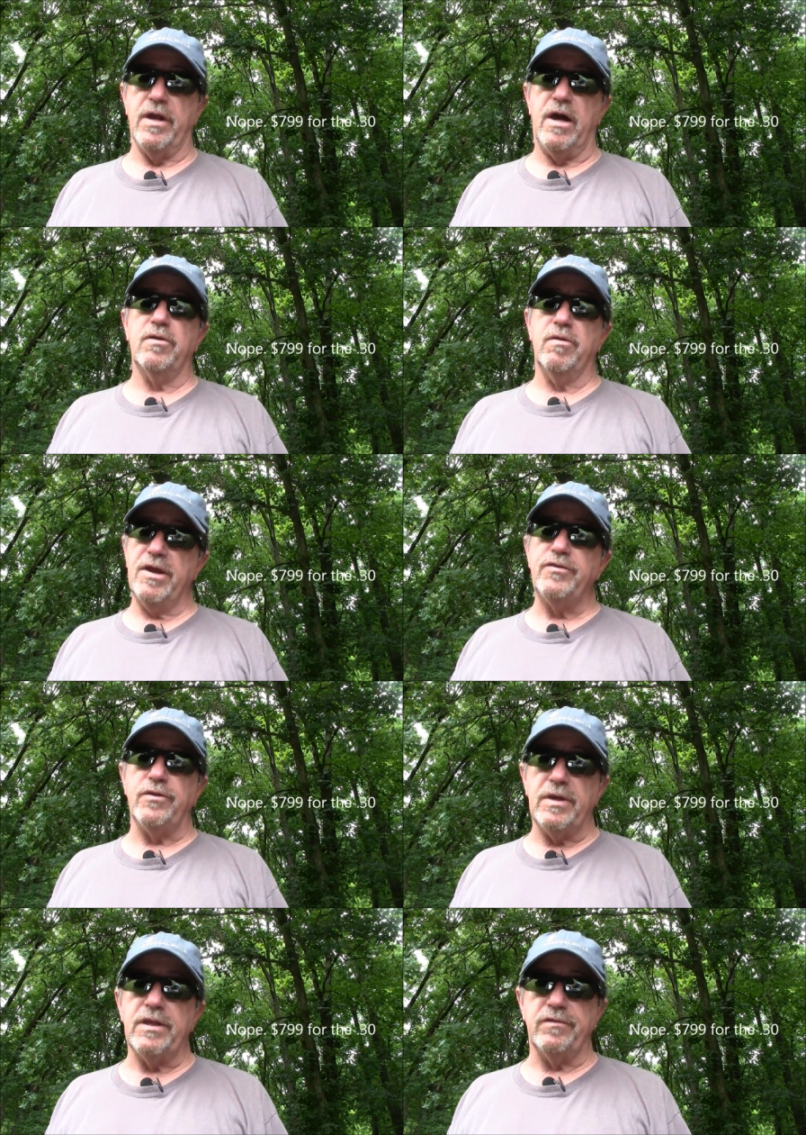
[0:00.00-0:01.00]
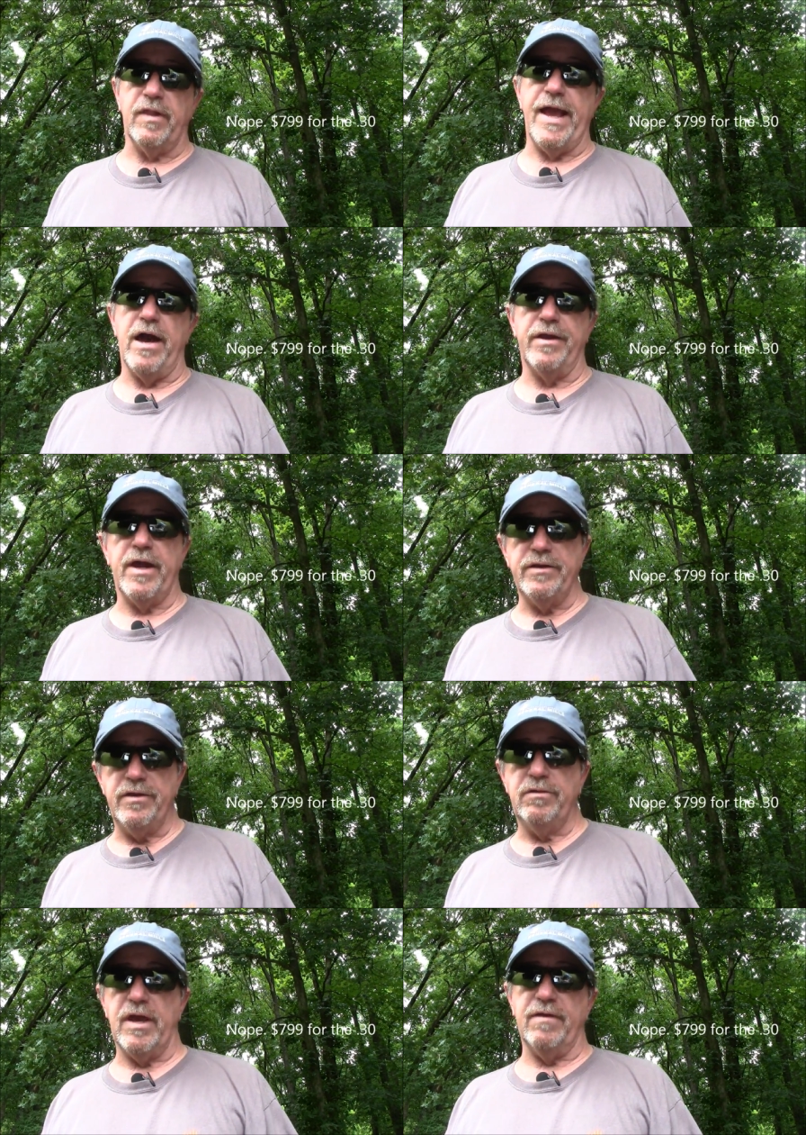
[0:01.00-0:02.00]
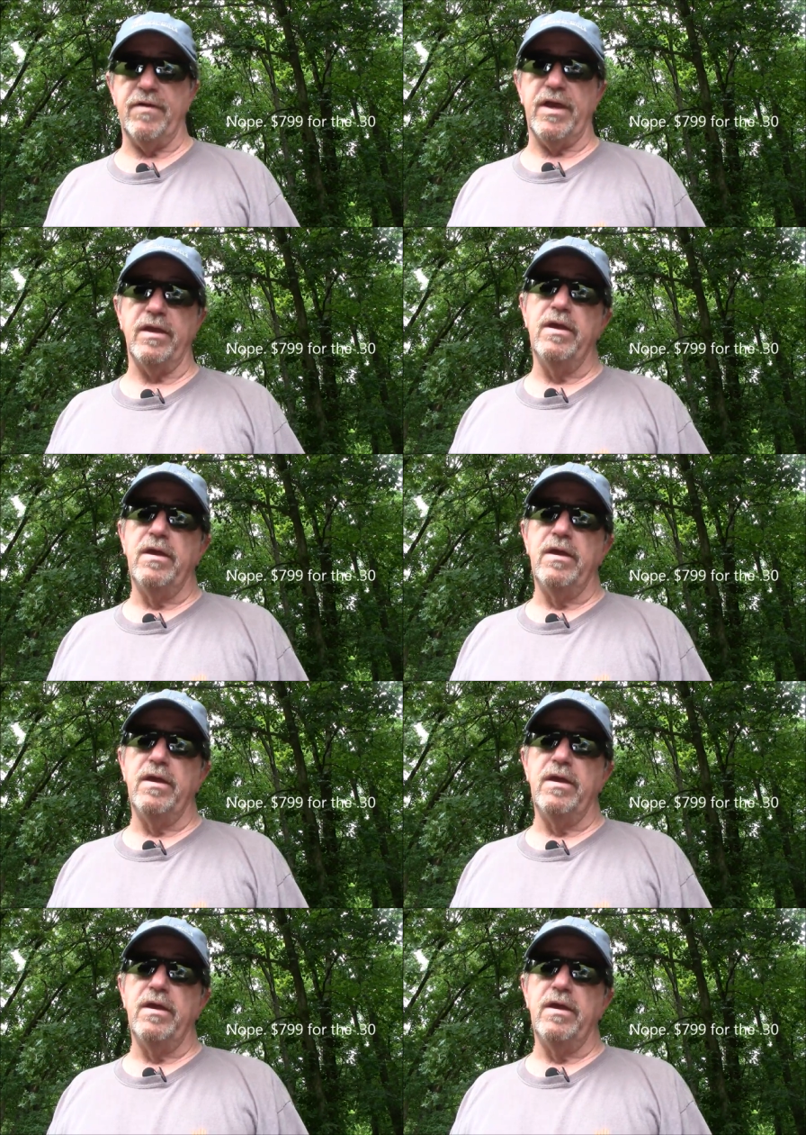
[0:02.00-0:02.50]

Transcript: I'll grant you it is loud, and I do have a